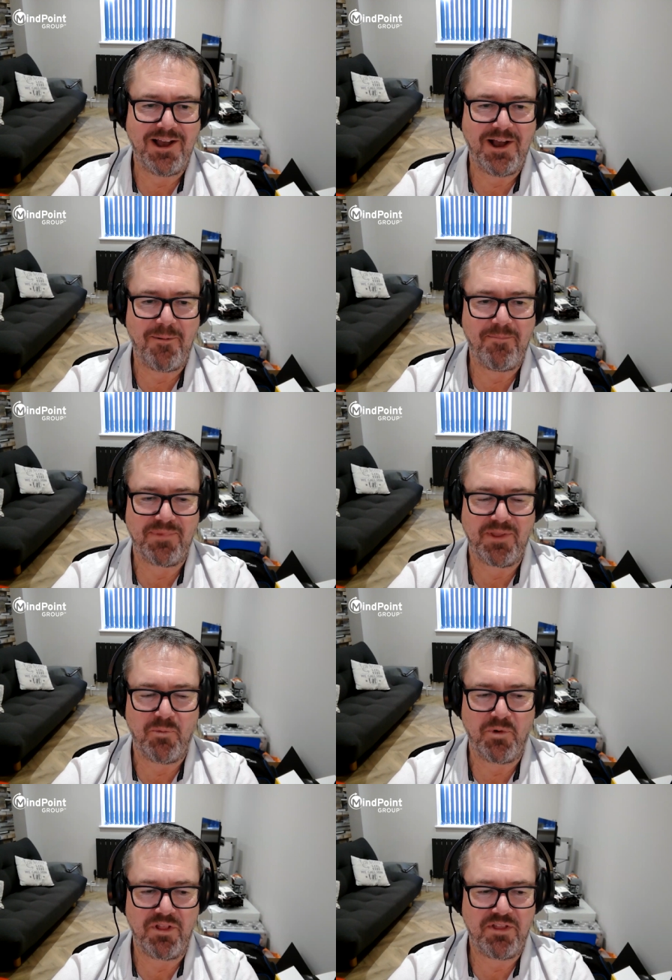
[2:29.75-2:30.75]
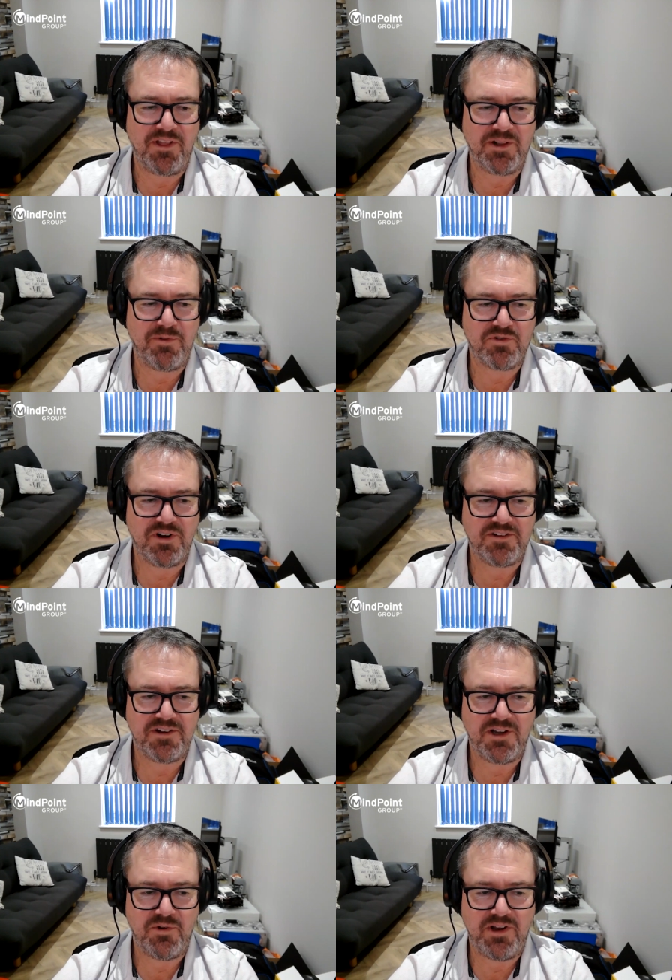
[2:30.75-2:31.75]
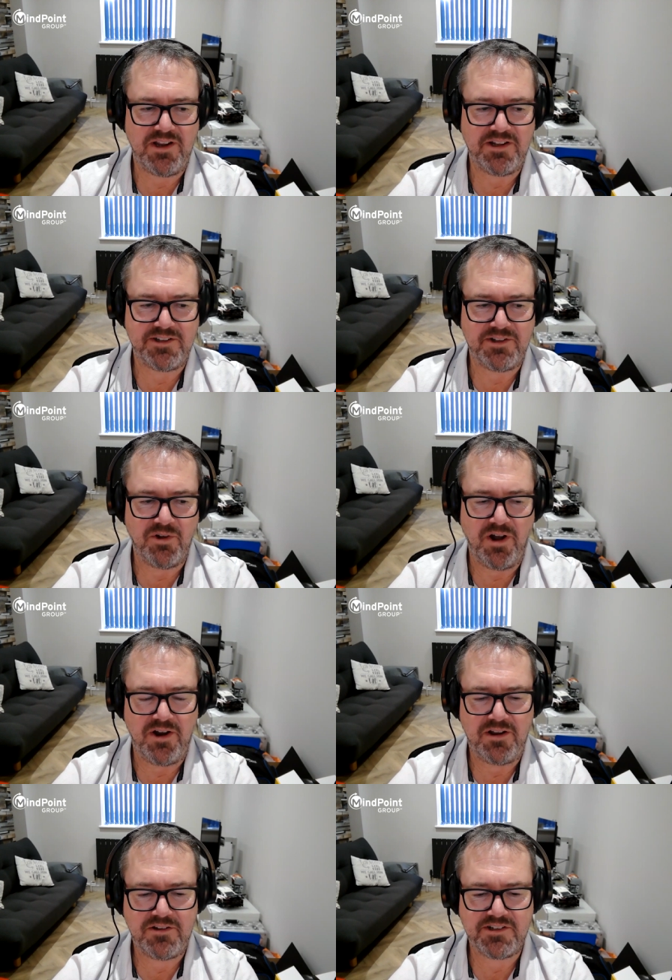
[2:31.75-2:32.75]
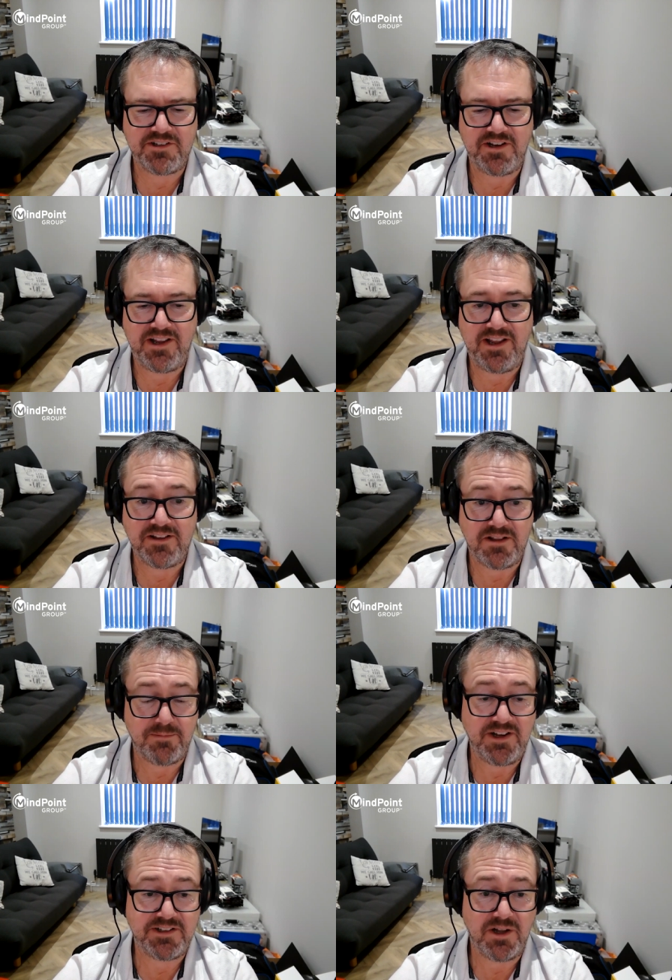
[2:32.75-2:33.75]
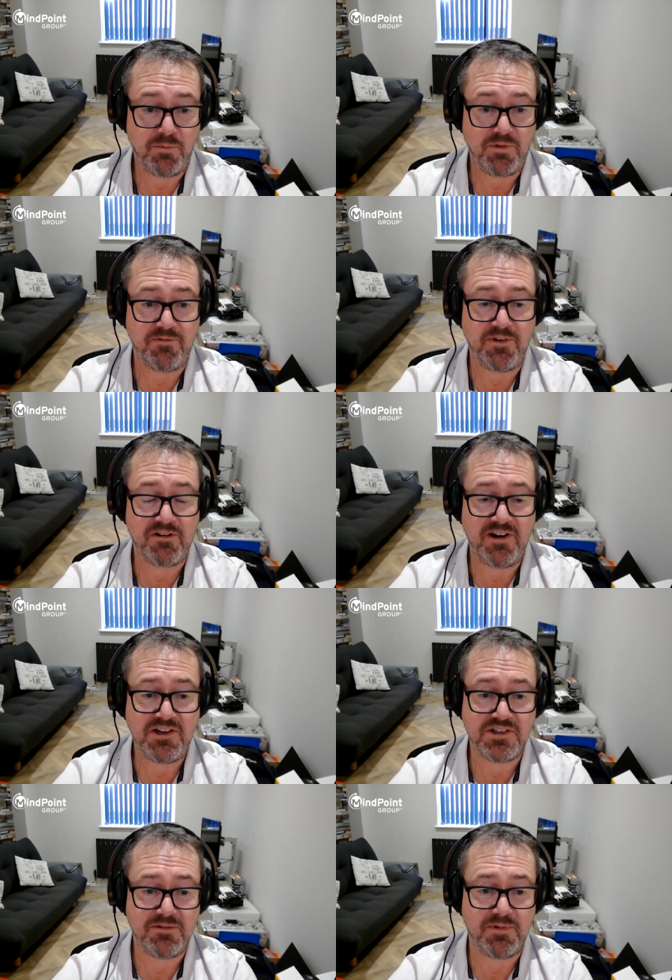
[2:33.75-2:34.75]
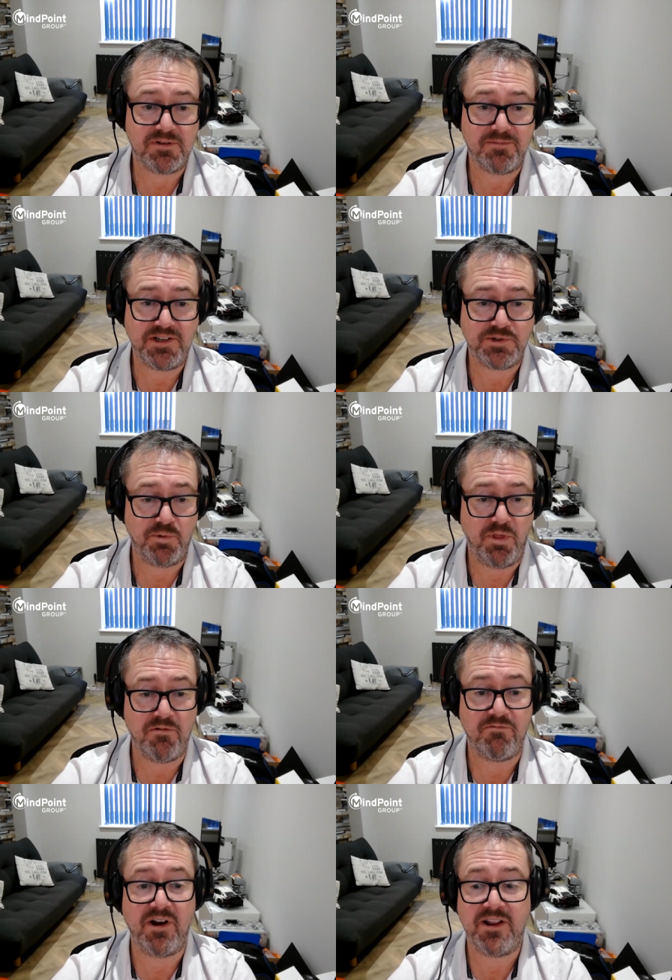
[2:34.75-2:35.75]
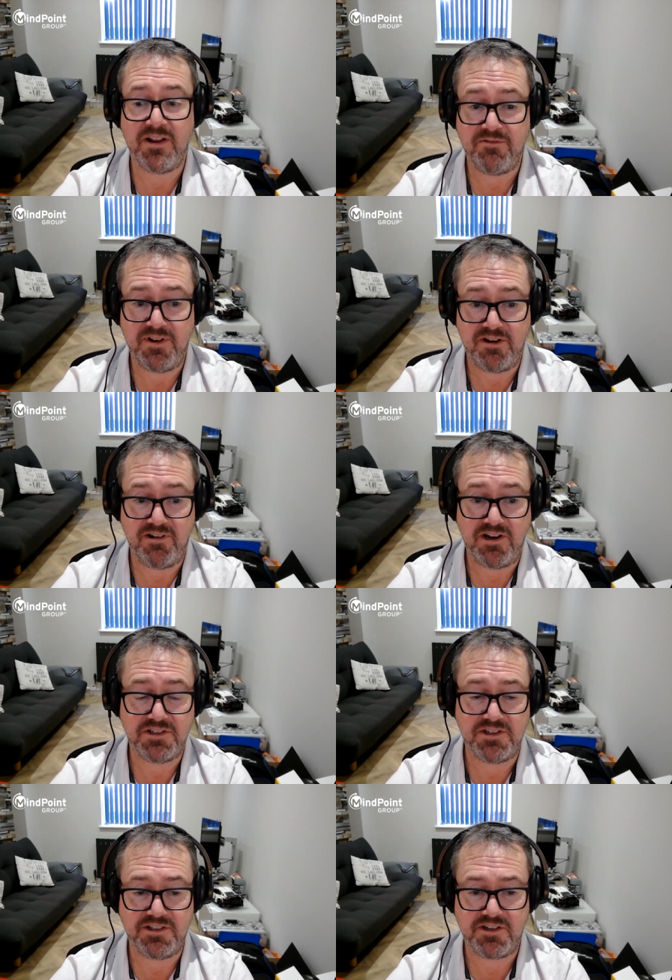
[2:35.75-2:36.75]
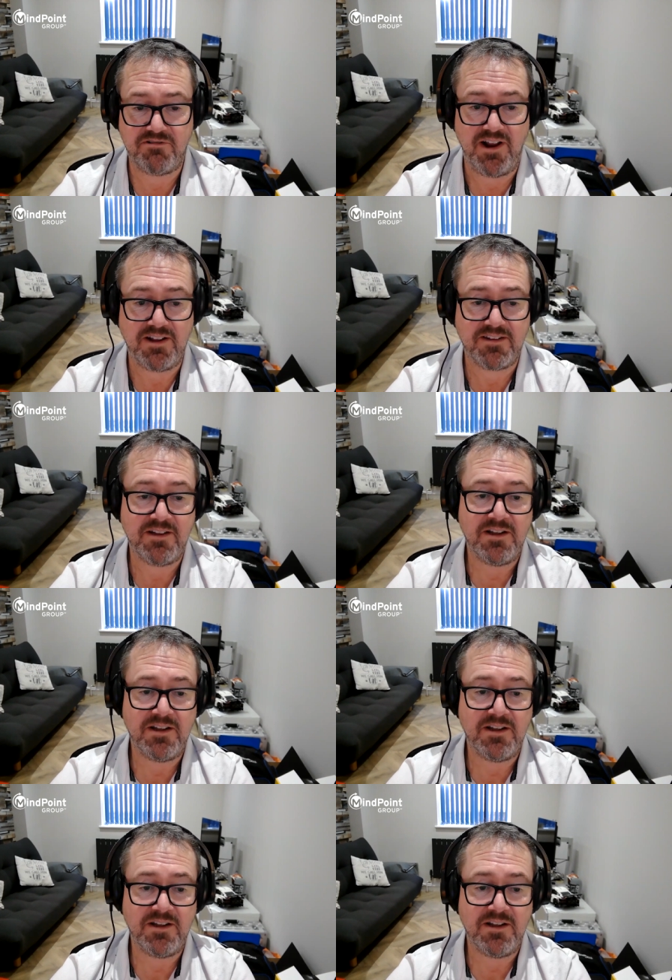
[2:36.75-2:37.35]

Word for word: Um, one of the things we've tried to do is not only just adhere to the baseline with configuration, but to make sure the running configuration is correct.